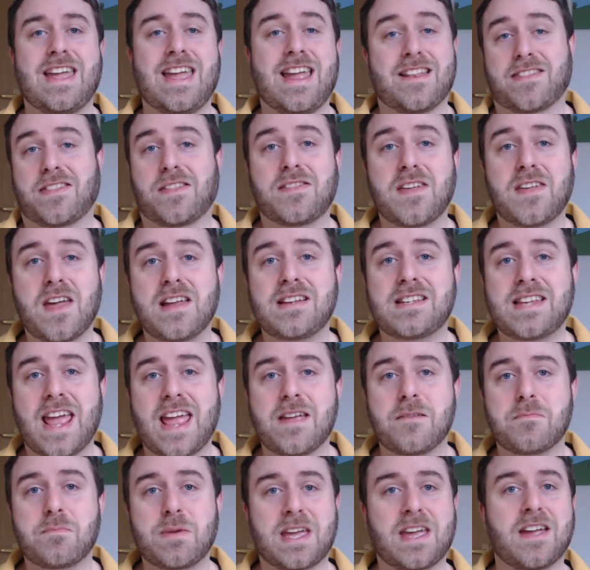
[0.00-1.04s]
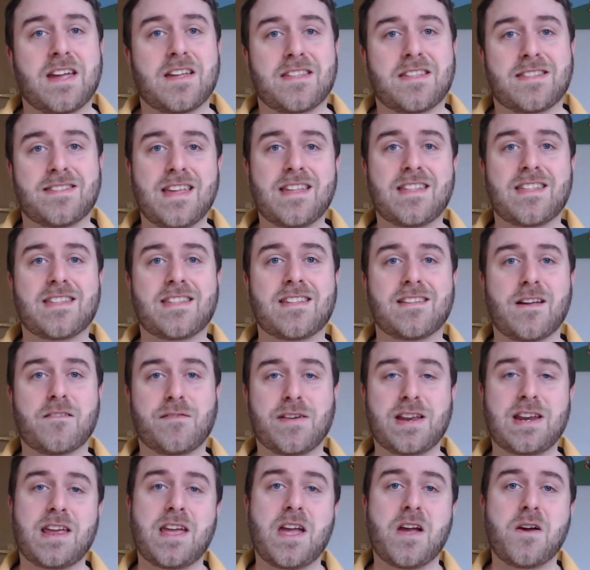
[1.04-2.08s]
It's the third take because this
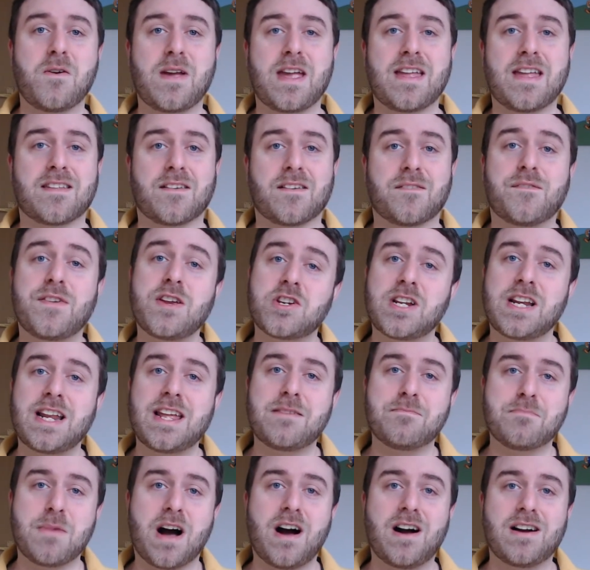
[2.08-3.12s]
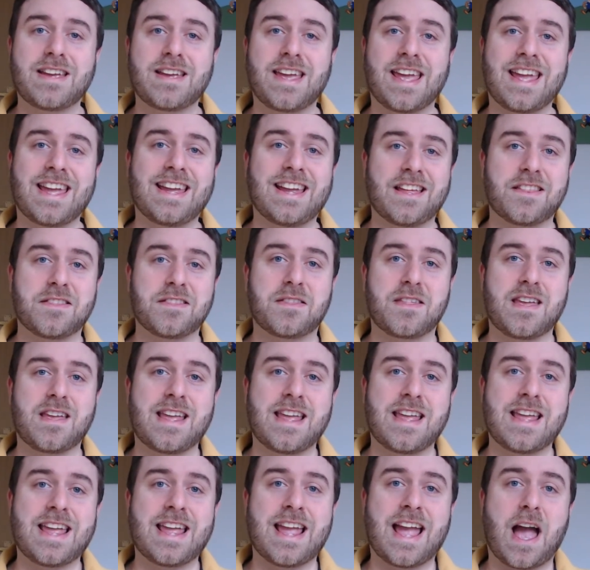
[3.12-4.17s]
video is officially marking
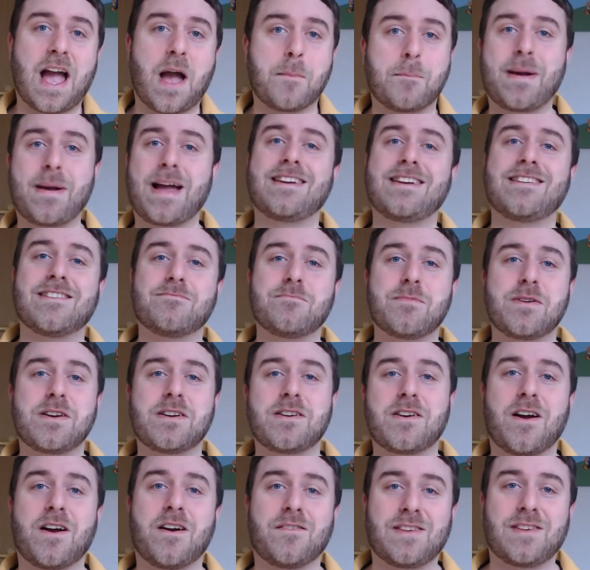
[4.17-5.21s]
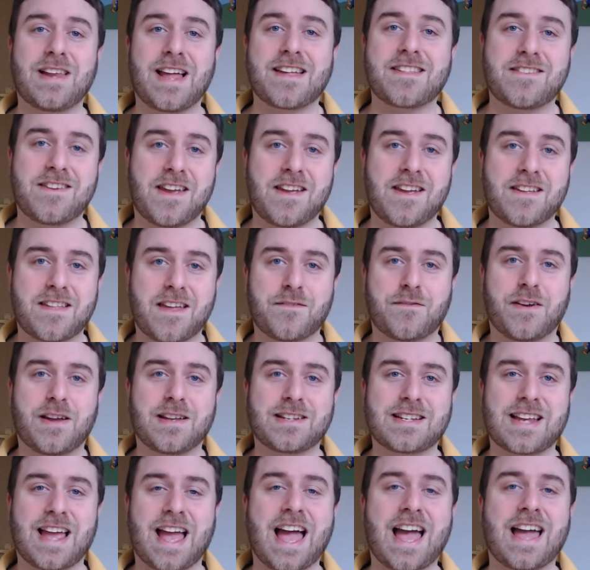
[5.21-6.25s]
the abandonment of last year's
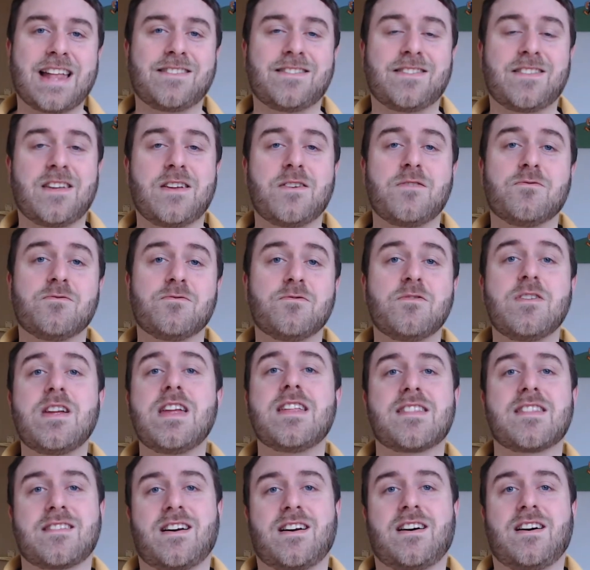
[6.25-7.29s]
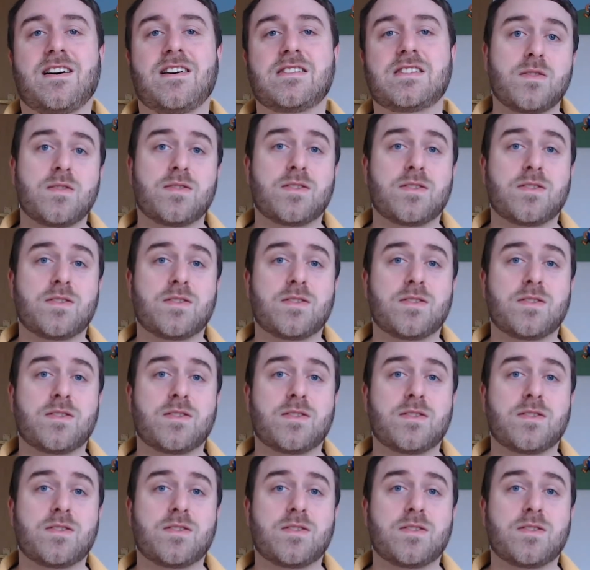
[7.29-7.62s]
effort and the restart.